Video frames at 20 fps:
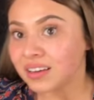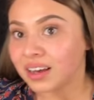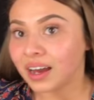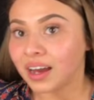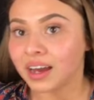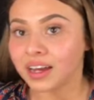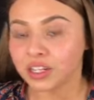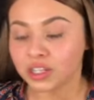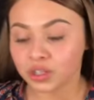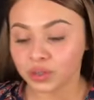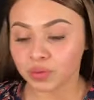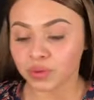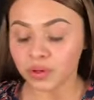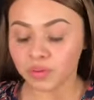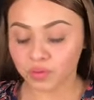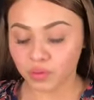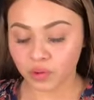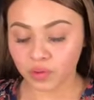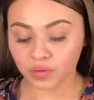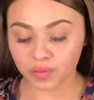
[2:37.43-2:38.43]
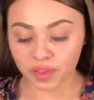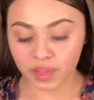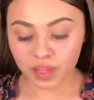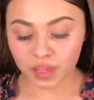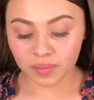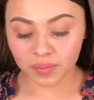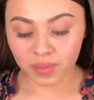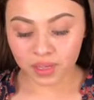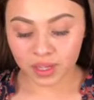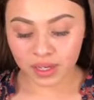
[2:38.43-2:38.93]
I had to remove
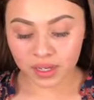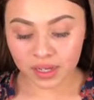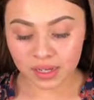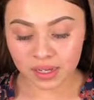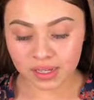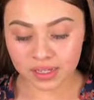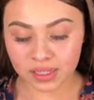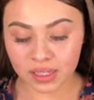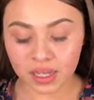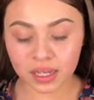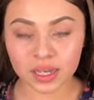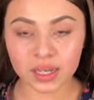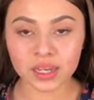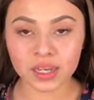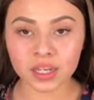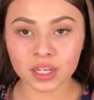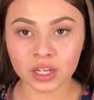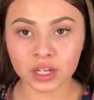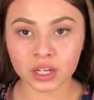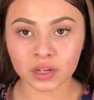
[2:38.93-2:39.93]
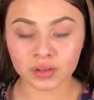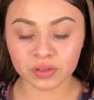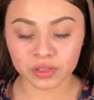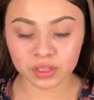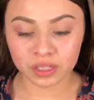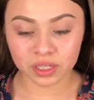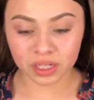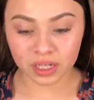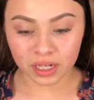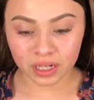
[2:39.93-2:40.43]
them because, you know,
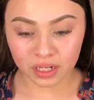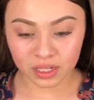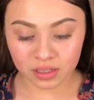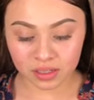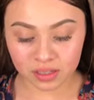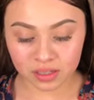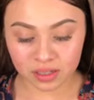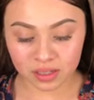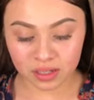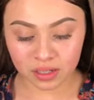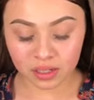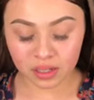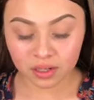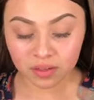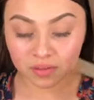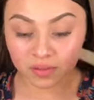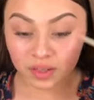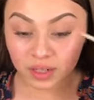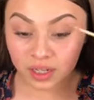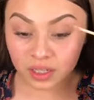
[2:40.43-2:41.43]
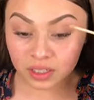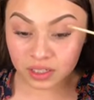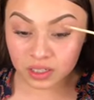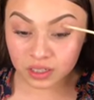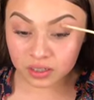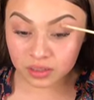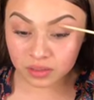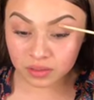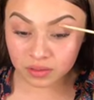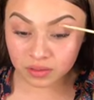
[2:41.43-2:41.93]
state and stuff, and I
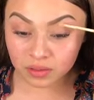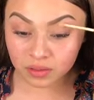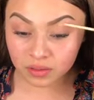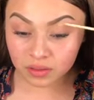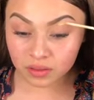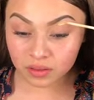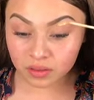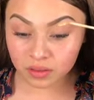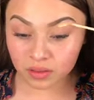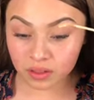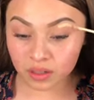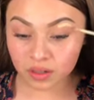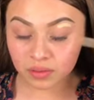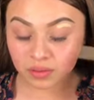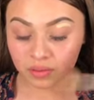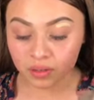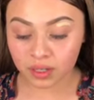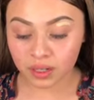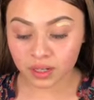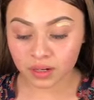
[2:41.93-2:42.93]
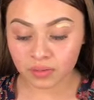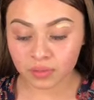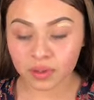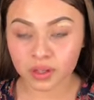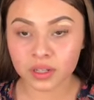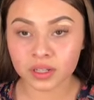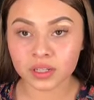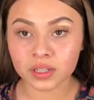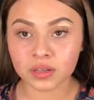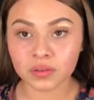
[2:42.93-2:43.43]
didn't
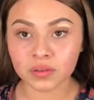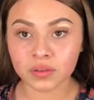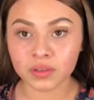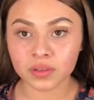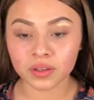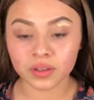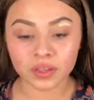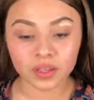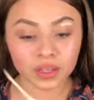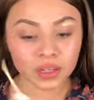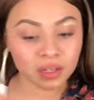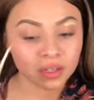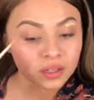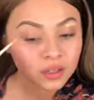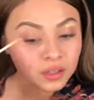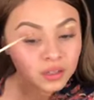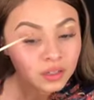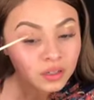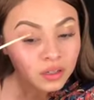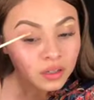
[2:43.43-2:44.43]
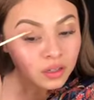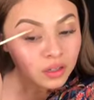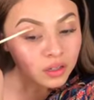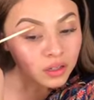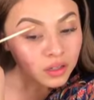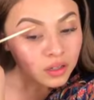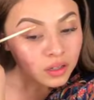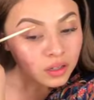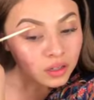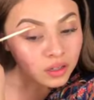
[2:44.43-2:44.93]
want to deal with all that
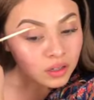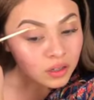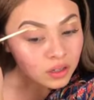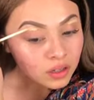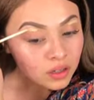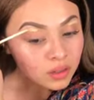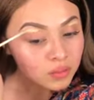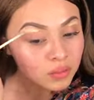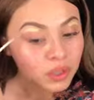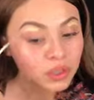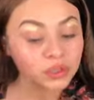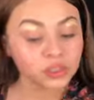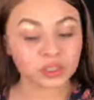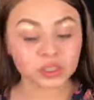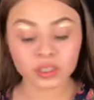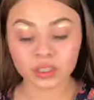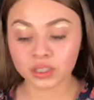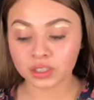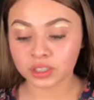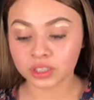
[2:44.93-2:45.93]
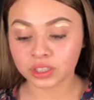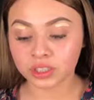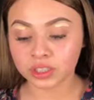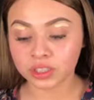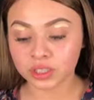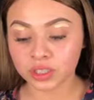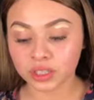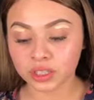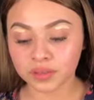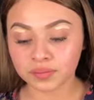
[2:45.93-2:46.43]
commotion and
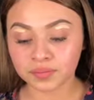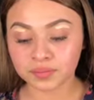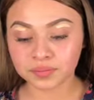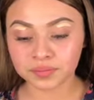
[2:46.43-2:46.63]
shit.